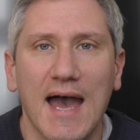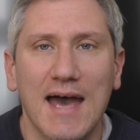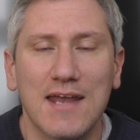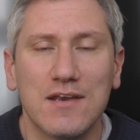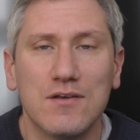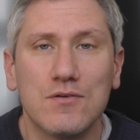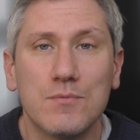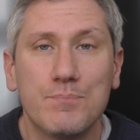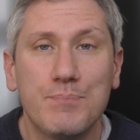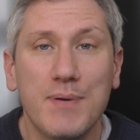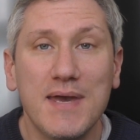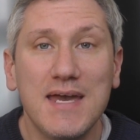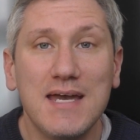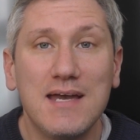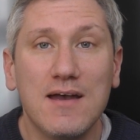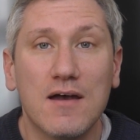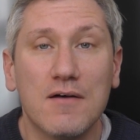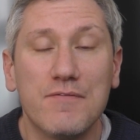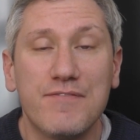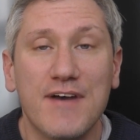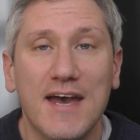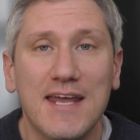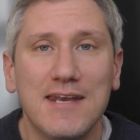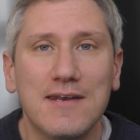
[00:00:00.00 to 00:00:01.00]
And the big
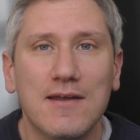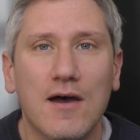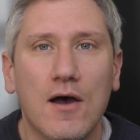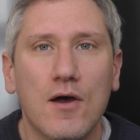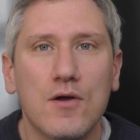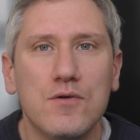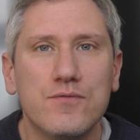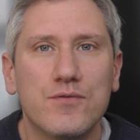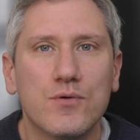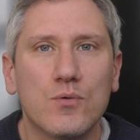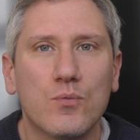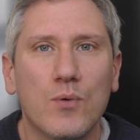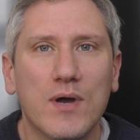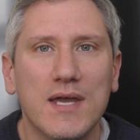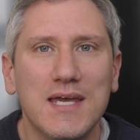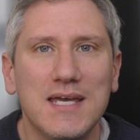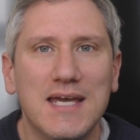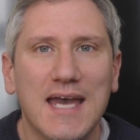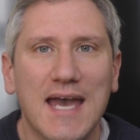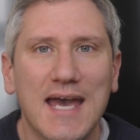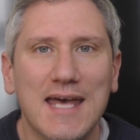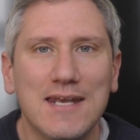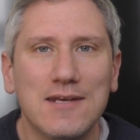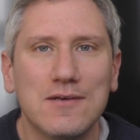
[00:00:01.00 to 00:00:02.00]
event over the
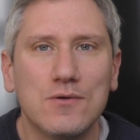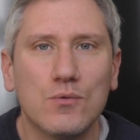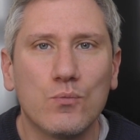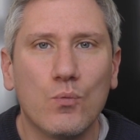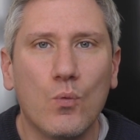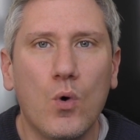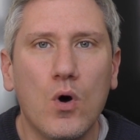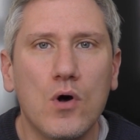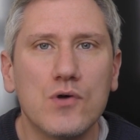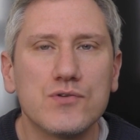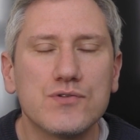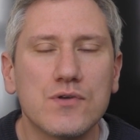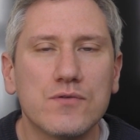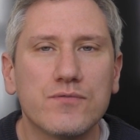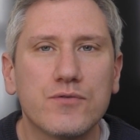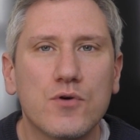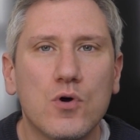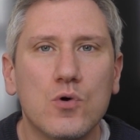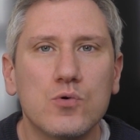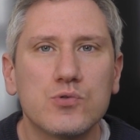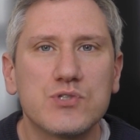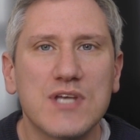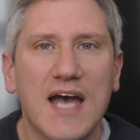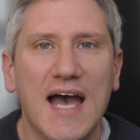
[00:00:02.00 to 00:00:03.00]
weekend was, of
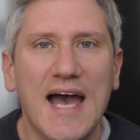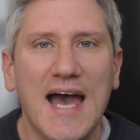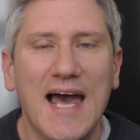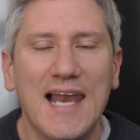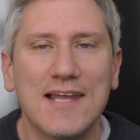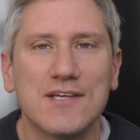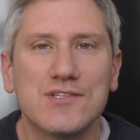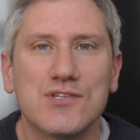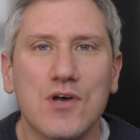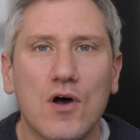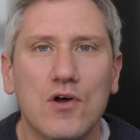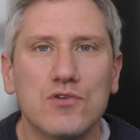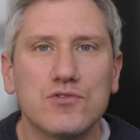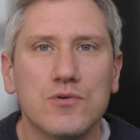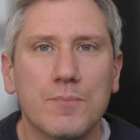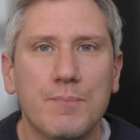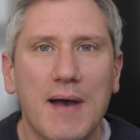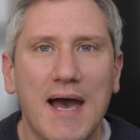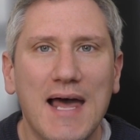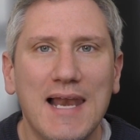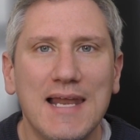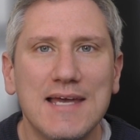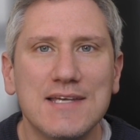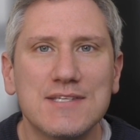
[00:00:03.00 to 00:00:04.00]
course, at Alexandra
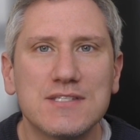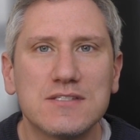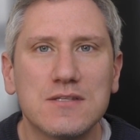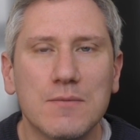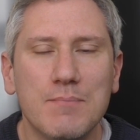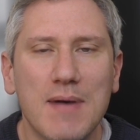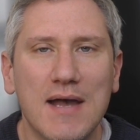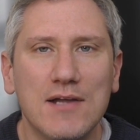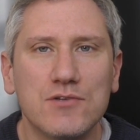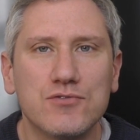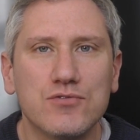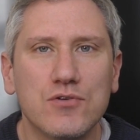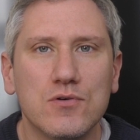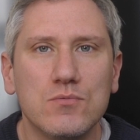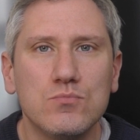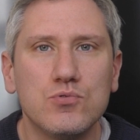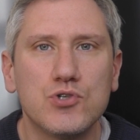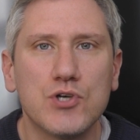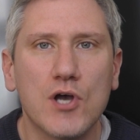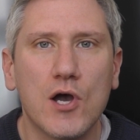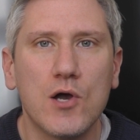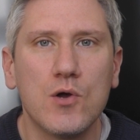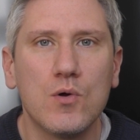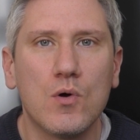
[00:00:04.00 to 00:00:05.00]
Palace, the matchroom
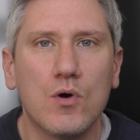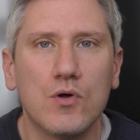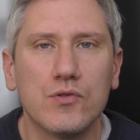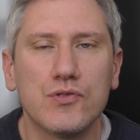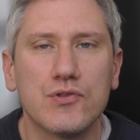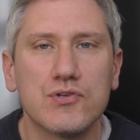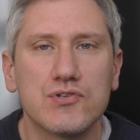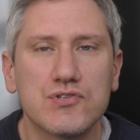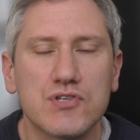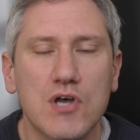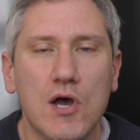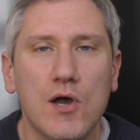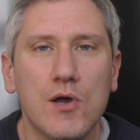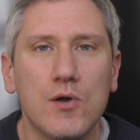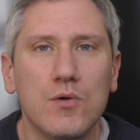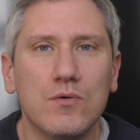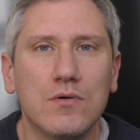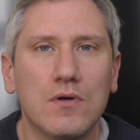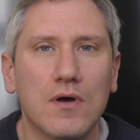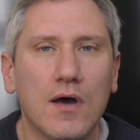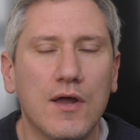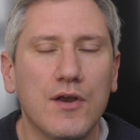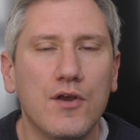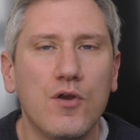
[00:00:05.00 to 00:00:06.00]
show on The
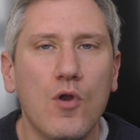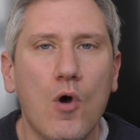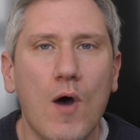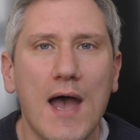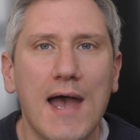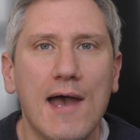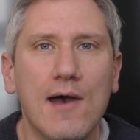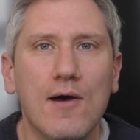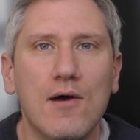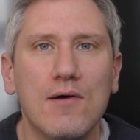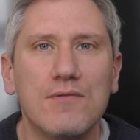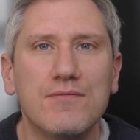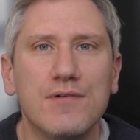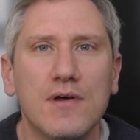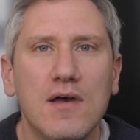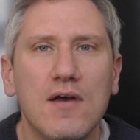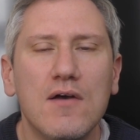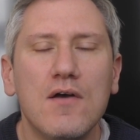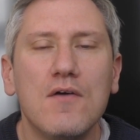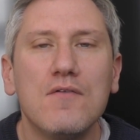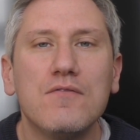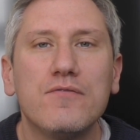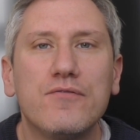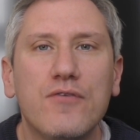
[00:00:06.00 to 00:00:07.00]
Zone, a night of
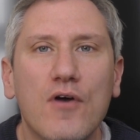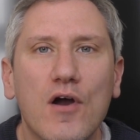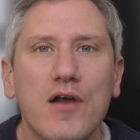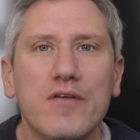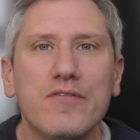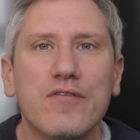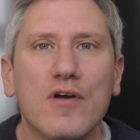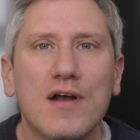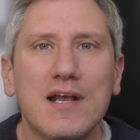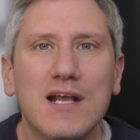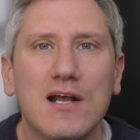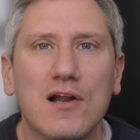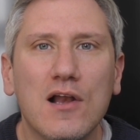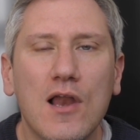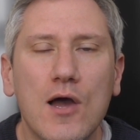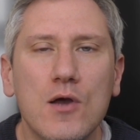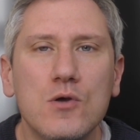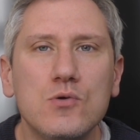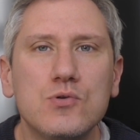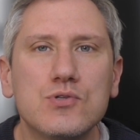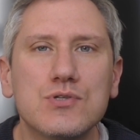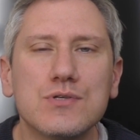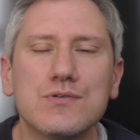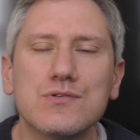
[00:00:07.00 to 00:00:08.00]
very, very
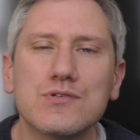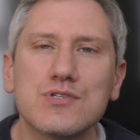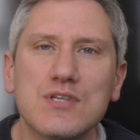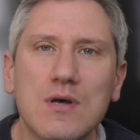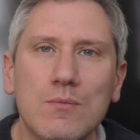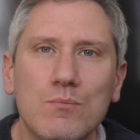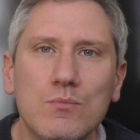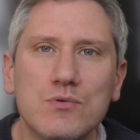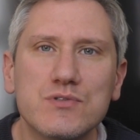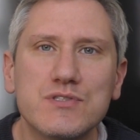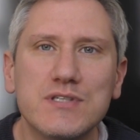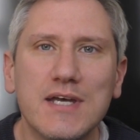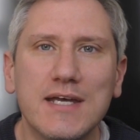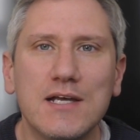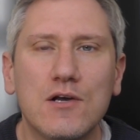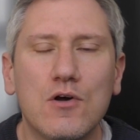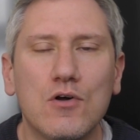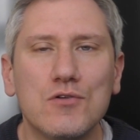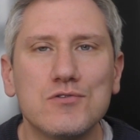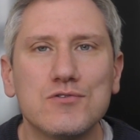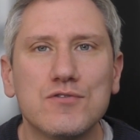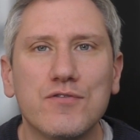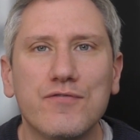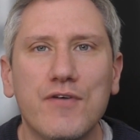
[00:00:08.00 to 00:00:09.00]
close, some would say
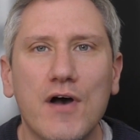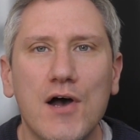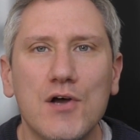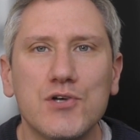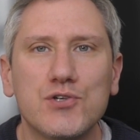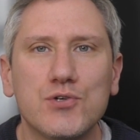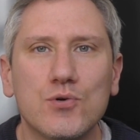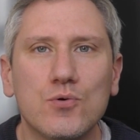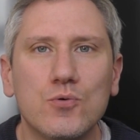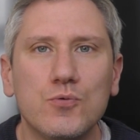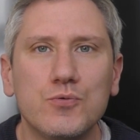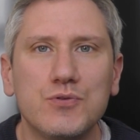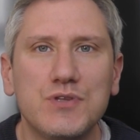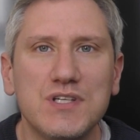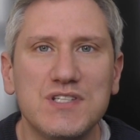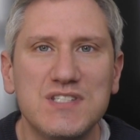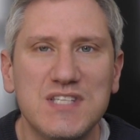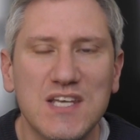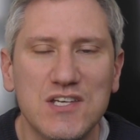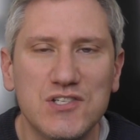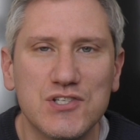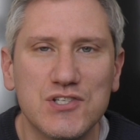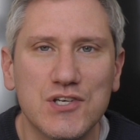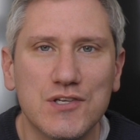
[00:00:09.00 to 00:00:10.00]
controversial
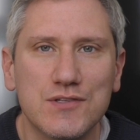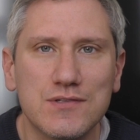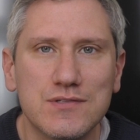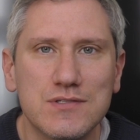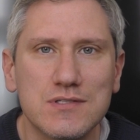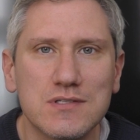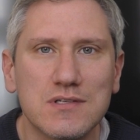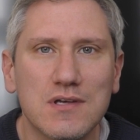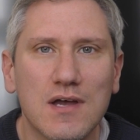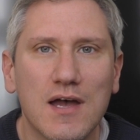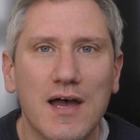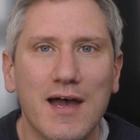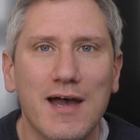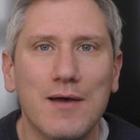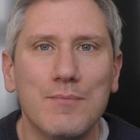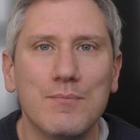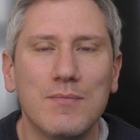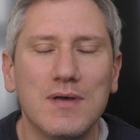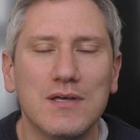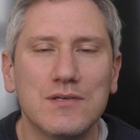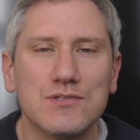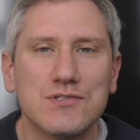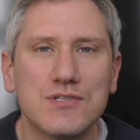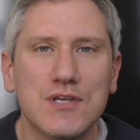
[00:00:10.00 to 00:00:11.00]
decisions,
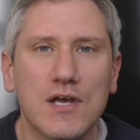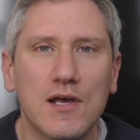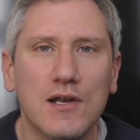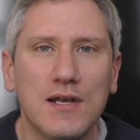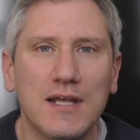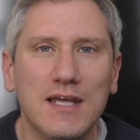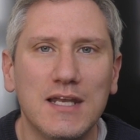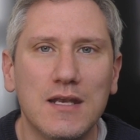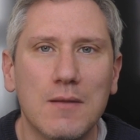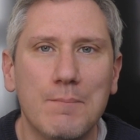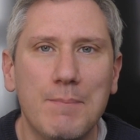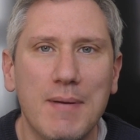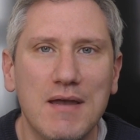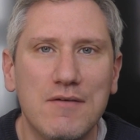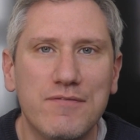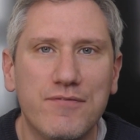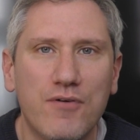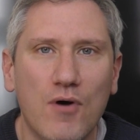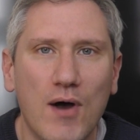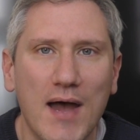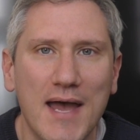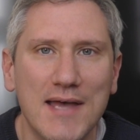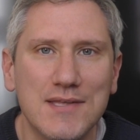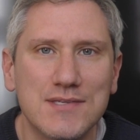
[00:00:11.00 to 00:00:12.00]
certainly in the big
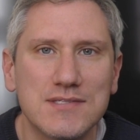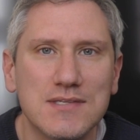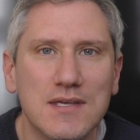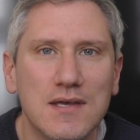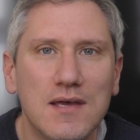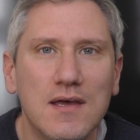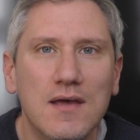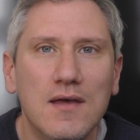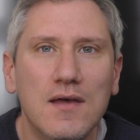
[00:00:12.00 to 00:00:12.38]
fights.